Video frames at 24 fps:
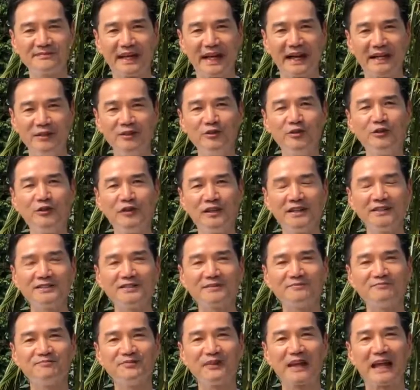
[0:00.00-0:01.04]
A unit
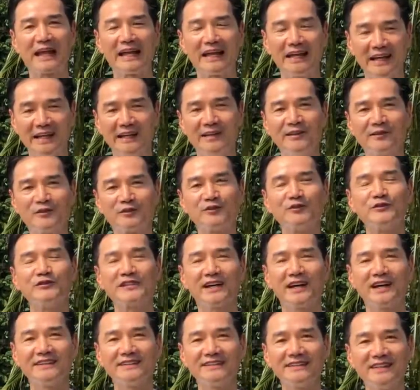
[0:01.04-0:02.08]
in the
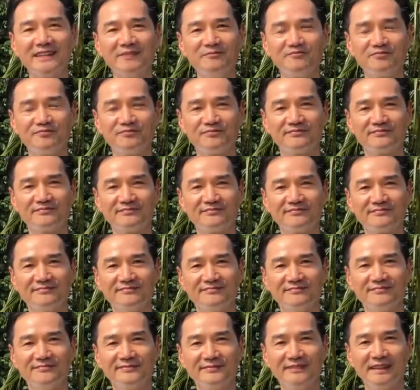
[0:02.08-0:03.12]
society,
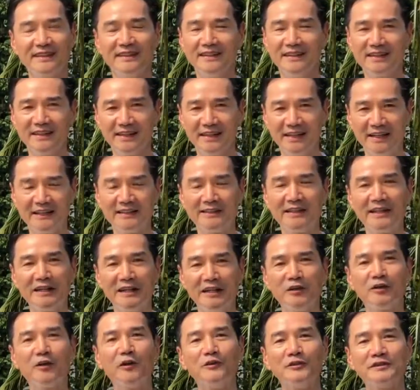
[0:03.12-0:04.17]
in the
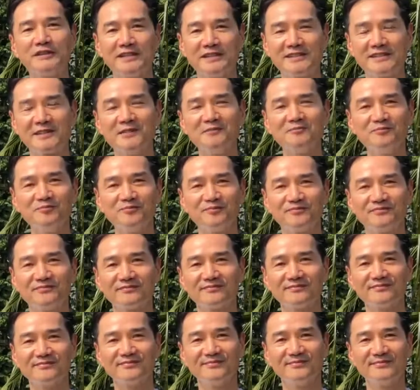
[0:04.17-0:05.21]
ecosystem,
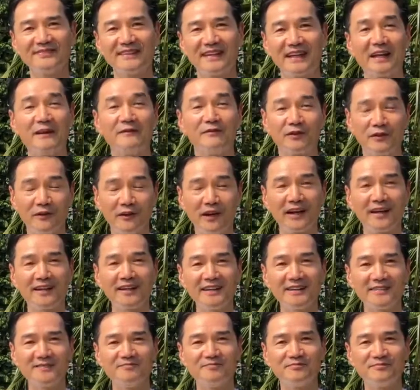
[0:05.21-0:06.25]
if you like,
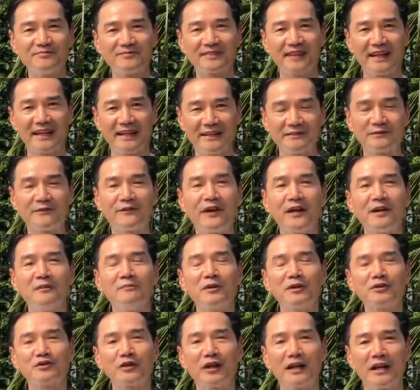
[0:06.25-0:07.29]
is very
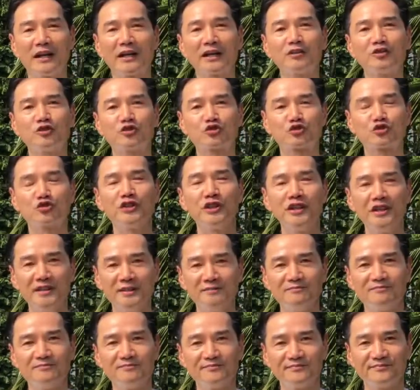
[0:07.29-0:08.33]
much like a tree
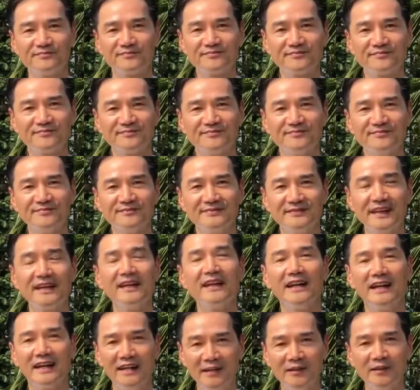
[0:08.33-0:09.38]

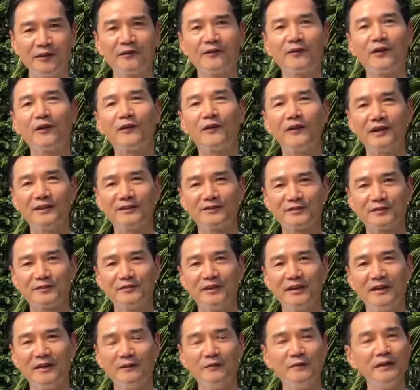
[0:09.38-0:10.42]
in the forest.
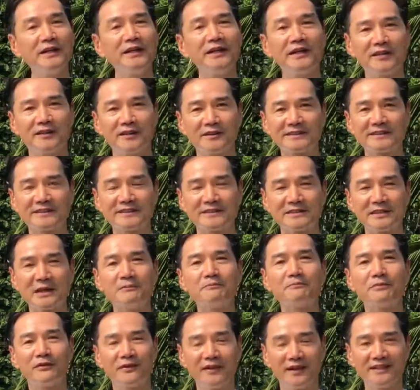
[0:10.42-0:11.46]
We cannot
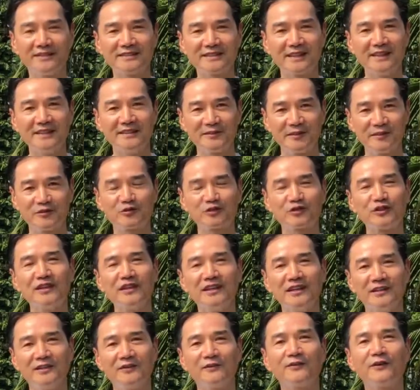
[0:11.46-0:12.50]
separate the tree
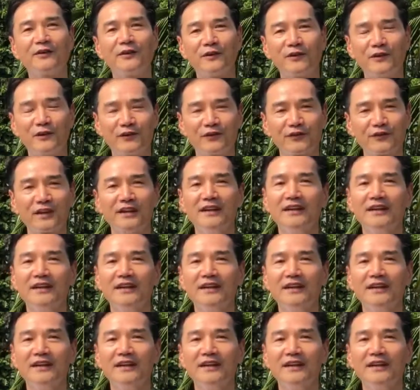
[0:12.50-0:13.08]
in the forest.